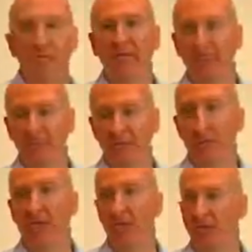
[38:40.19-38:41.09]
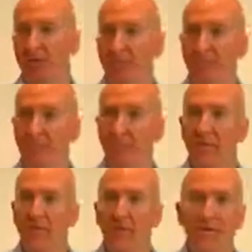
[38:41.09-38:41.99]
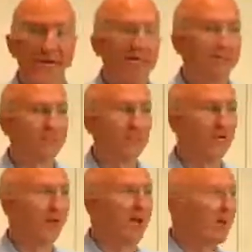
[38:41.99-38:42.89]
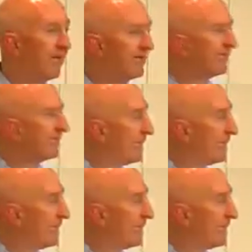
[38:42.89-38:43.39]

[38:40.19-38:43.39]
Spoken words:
pages long. And so I like to